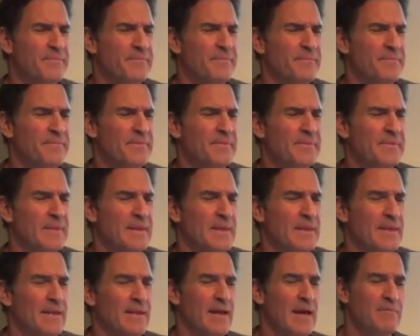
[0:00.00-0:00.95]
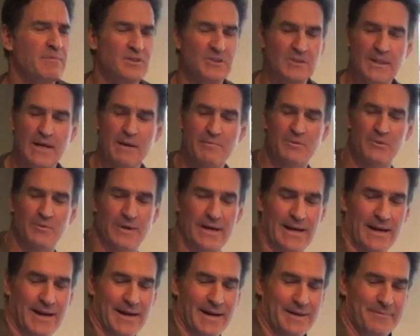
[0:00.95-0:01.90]
Good. How much time do I
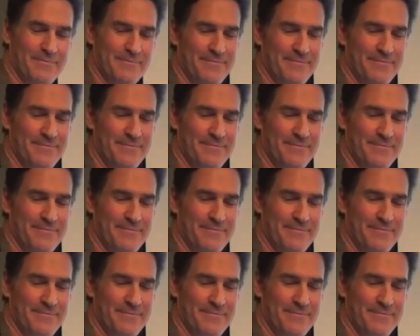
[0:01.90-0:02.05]
got?